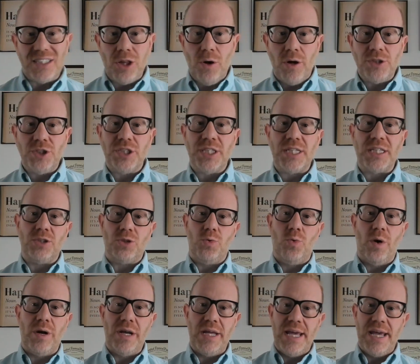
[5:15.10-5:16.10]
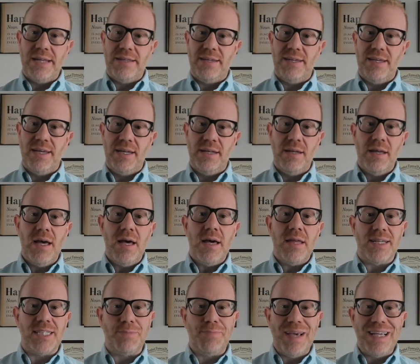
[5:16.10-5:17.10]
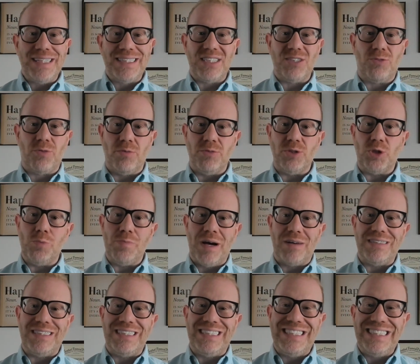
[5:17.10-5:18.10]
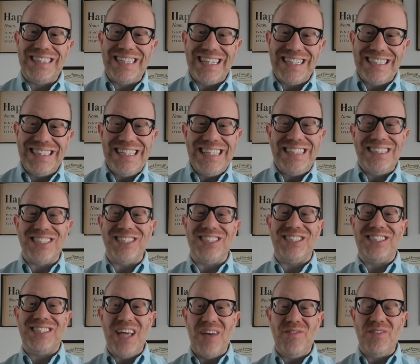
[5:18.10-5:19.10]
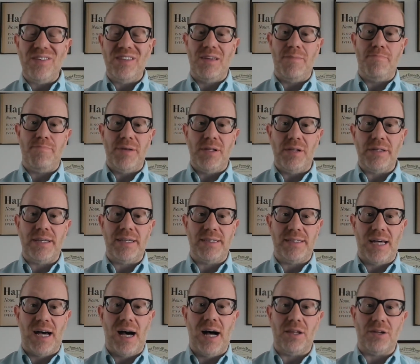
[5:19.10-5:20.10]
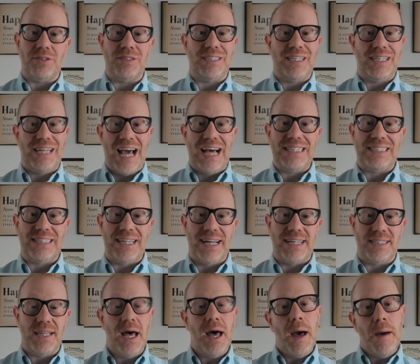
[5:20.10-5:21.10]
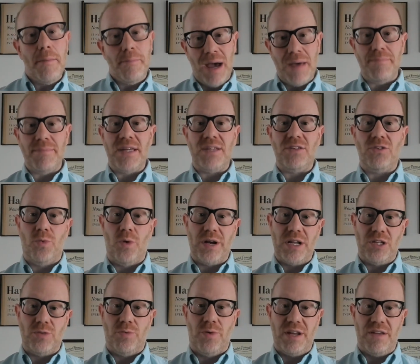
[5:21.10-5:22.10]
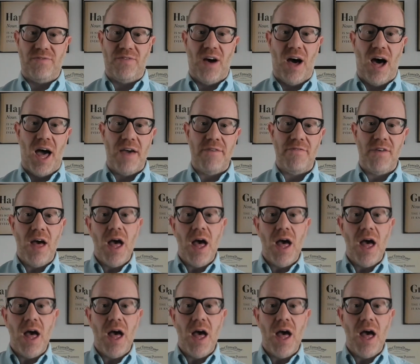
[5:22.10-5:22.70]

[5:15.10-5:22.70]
launching in 2018, the space has grown to about $60 to $70 billion in assets by mid-2025.